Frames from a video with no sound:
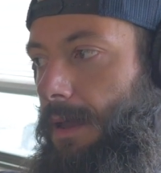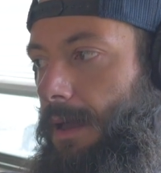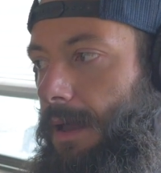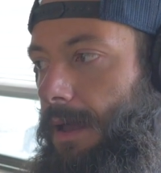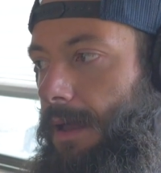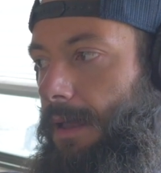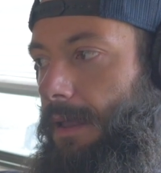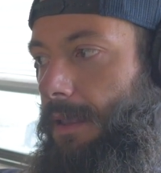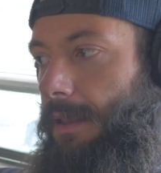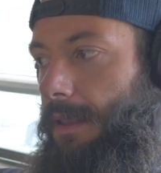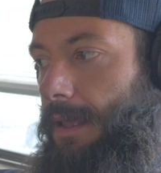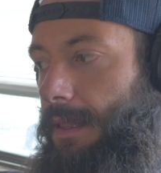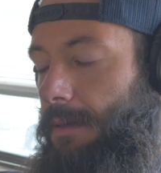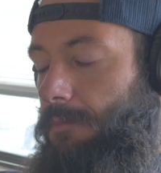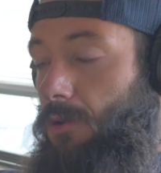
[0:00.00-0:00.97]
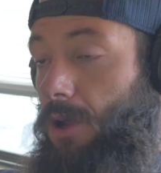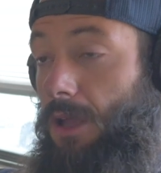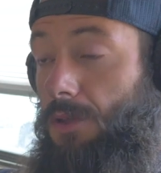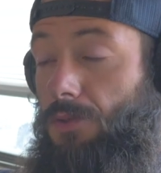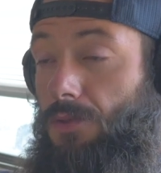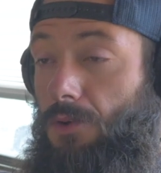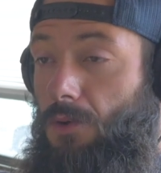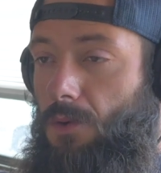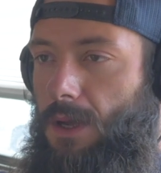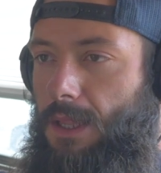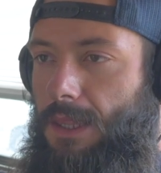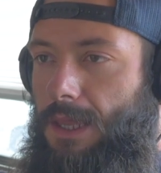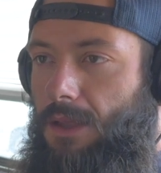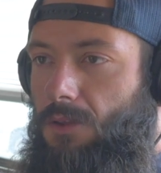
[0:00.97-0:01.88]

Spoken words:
And then they break through and they